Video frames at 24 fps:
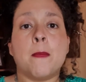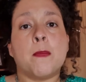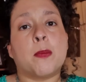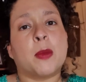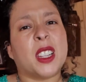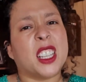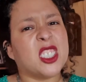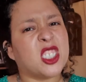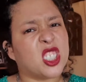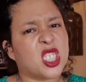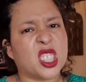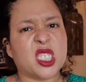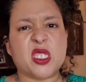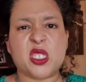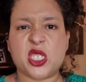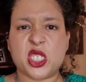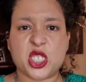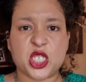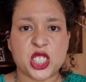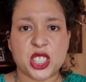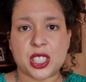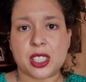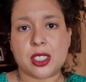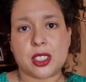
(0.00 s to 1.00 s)
And junk food
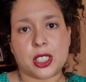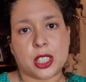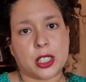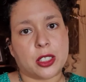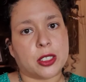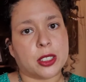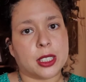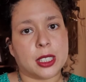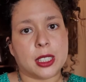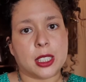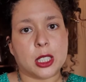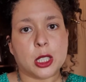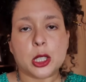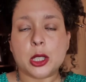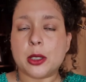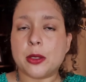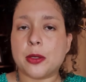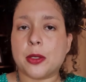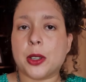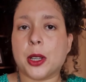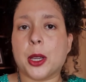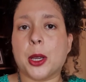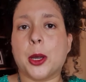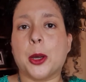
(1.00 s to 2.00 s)
just in general isn't good
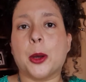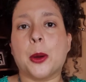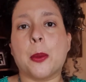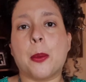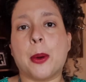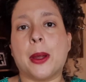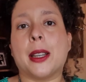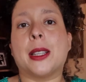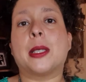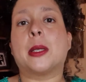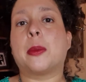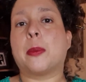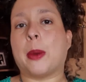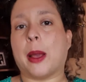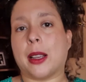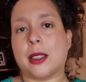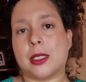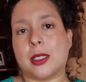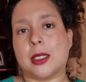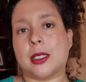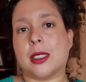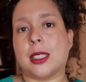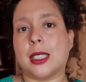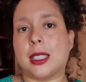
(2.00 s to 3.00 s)
for you, but
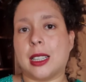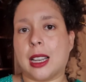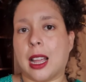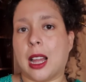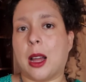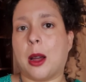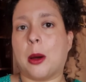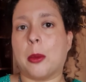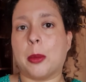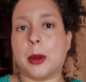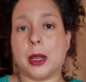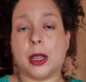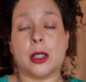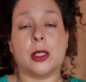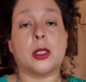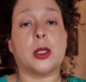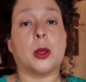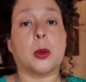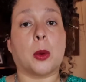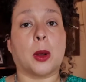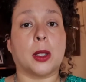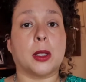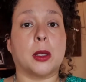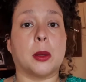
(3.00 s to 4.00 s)
especially now because
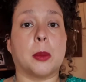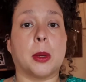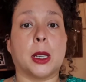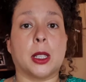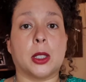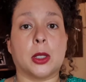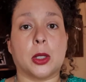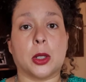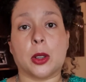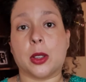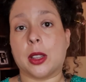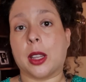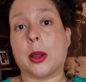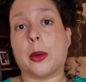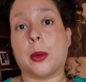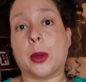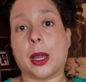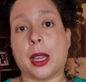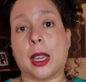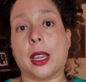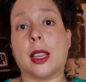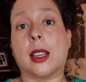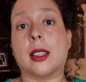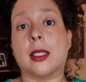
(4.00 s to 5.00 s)
you want to make sure that
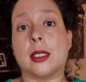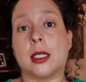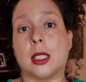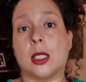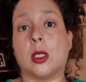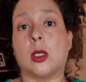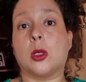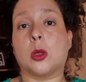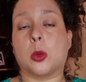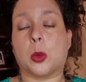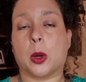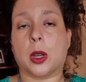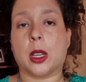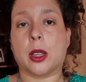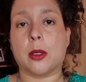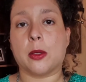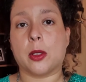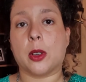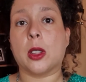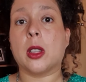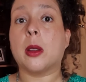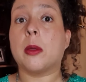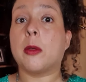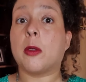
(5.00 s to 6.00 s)
Reiki continues working
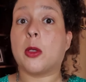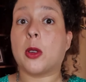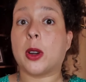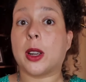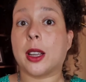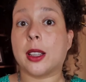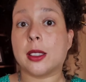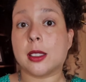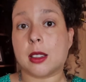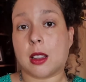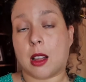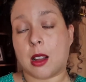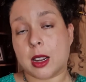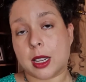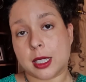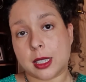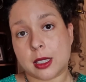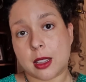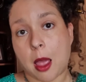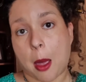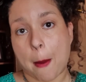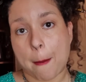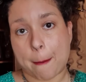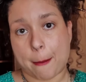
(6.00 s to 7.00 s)
for them for as long as
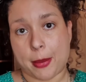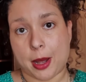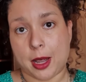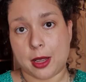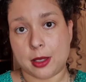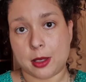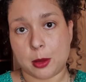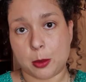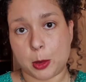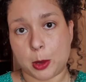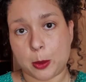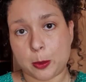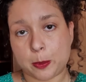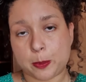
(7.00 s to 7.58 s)
possible.